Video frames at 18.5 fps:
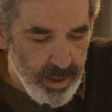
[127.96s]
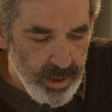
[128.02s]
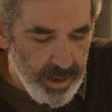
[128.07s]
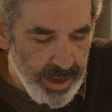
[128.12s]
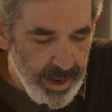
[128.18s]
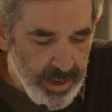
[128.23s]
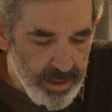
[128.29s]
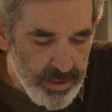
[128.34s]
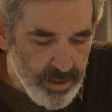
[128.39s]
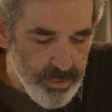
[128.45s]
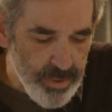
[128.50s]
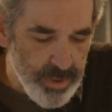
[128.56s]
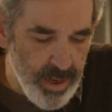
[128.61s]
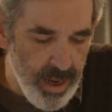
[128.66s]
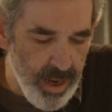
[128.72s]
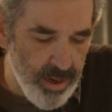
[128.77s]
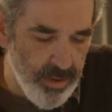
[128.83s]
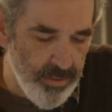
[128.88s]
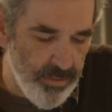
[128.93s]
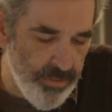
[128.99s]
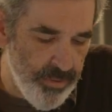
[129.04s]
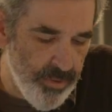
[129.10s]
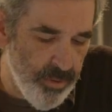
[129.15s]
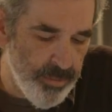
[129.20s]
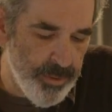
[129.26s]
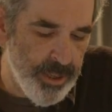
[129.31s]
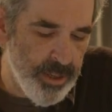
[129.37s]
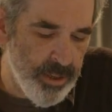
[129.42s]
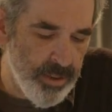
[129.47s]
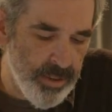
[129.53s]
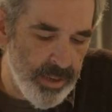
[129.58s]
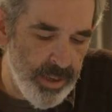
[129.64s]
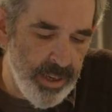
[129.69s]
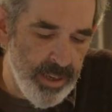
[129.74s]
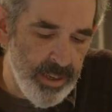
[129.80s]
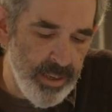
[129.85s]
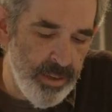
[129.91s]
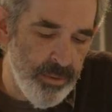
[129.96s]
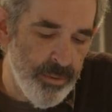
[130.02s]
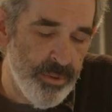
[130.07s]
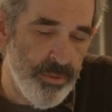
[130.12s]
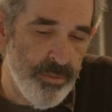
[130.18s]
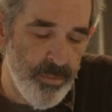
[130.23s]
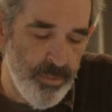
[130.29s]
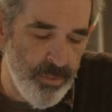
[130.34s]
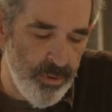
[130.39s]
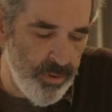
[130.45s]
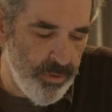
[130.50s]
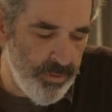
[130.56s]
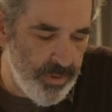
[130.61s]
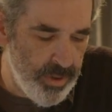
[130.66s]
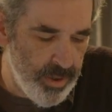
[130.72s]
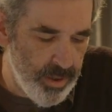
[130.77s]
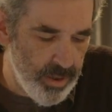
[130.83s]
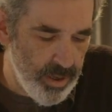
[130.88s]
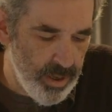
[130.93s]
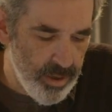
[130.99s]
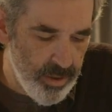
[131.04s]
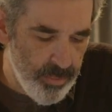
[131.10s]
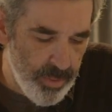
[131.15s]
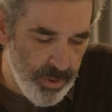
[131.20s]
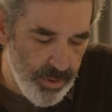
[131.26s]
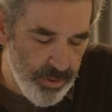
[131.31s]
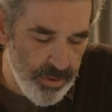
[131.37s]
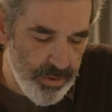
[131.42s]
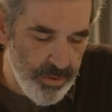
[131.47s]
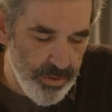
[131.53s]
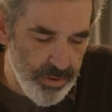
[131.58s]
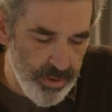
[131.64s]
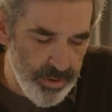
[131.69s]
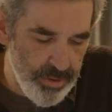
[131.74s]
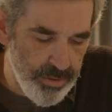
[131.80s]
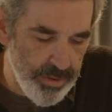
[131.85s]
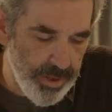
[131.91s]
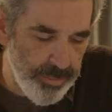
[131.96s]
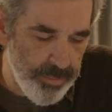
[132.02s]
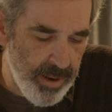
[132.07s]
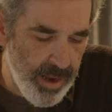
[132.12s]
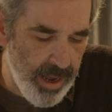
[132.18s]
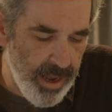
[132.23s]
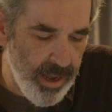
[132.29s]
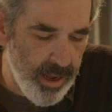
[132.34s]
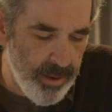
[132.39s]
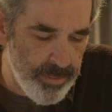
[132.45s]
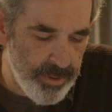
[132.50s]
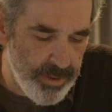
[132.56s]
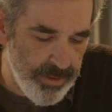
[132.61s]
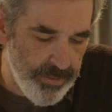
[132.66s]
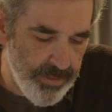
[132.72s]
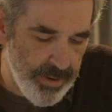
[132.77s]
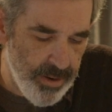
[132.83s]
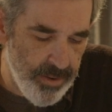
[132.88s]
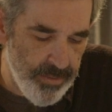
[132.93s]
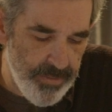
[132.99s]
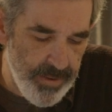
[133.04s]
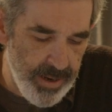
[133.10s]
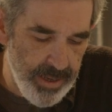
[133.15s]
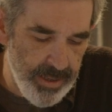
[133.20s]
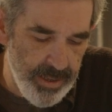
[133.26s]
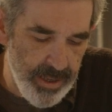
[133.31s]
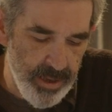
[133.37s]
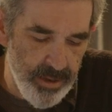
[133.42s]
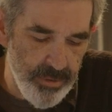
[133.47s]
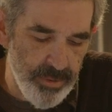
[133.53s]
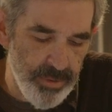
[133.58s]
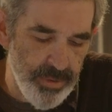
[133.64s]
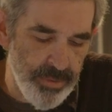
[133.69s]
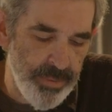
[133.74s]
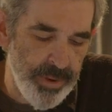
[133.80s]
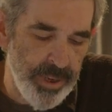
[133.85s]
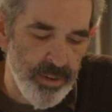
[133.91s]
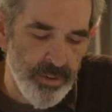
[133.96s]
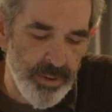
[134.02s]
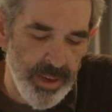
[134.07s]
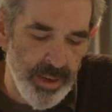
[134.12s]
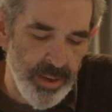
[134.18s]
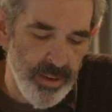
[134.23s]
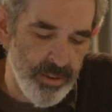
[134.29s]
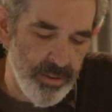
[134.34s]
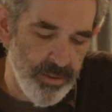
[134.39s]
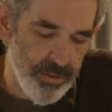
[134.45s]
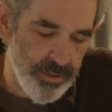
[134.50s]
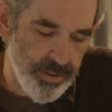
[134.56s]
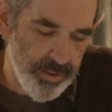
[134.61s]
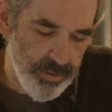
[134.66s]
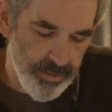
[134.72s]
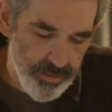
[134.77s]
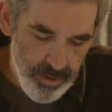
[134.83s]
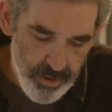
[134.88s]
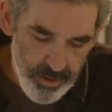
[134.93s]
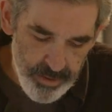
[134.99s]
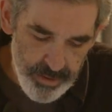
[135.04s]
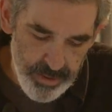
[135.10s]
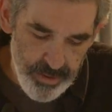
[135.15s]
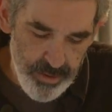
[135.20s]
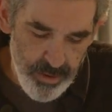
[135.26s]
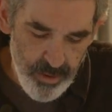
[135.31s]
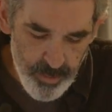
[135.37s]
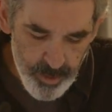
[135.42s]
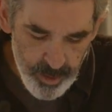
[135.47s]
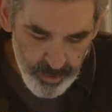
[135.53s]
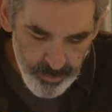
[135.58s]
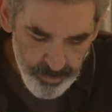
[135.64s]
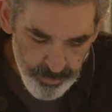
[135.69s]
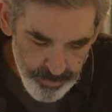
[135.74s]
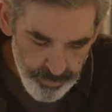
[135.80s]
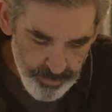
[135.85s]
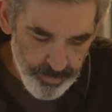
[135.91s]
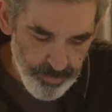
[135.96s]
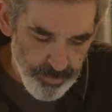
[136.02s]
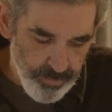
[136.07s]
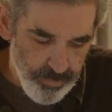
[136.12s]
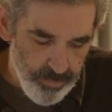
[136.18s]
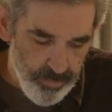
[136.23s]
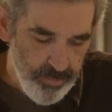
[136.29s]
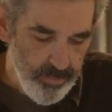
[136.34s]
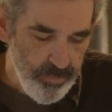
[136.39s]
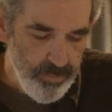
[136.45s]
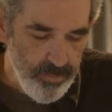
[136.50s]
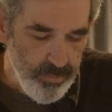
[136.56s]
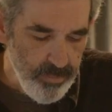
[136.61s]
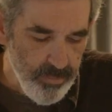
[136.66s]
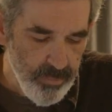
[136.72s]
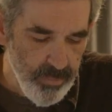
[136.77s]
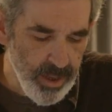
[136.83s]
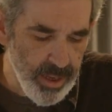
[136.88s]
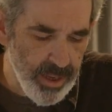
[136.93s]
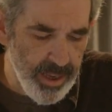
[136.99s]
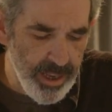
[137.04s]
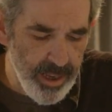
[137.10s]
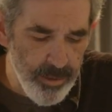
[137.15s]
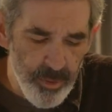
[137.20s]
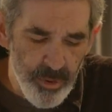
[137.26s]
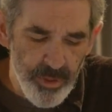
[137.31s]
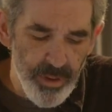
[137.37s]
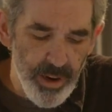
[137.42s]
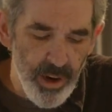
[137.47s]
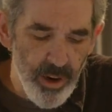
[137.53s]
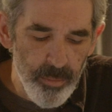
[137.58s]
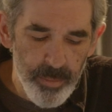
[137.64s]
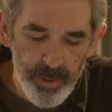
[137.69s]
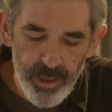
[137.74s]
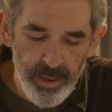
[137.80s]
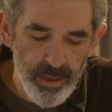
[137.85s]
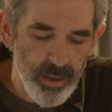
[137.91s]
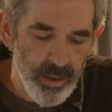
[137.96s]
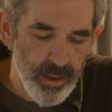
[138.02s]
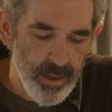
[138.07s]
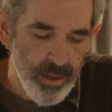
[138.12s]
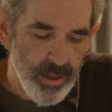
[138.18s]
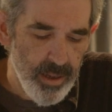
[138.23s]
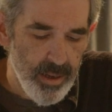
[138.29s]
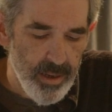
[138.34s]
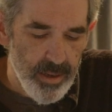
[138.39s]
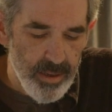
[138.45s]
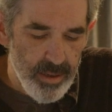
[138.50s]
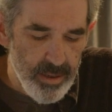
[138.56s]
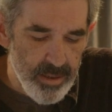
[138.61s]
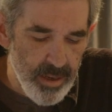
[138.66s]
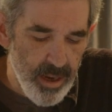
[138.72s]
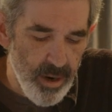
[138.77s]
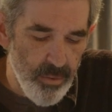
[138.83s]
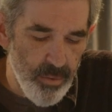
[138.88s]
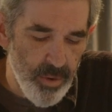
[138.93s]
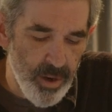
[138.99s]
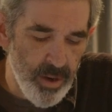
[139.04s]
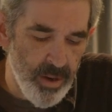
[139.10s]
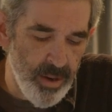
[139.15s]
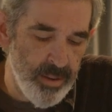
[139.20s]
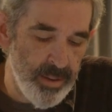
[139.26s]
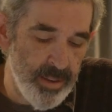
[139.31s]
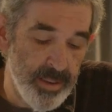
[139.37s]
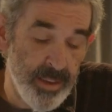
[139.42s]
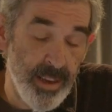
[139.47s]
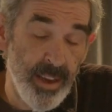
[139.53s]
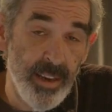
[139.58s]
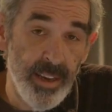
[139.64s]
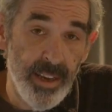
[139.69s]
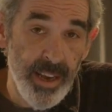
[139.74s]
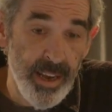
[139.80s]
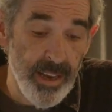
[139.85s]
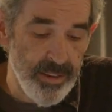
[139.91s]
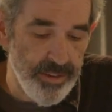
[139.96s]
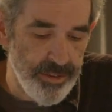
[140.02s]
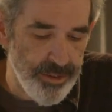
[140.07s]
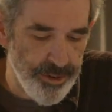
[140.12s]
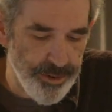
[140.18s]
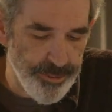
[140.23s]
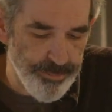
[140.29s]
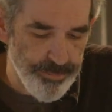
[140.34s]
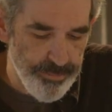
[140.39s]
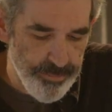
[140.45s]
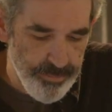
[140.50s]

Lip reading: The cancer was not confirmed until the kidney was removed and a post-surgery biopsy verified that it was renal carcinoma. And chemotherapy does not work on this kind of cancer.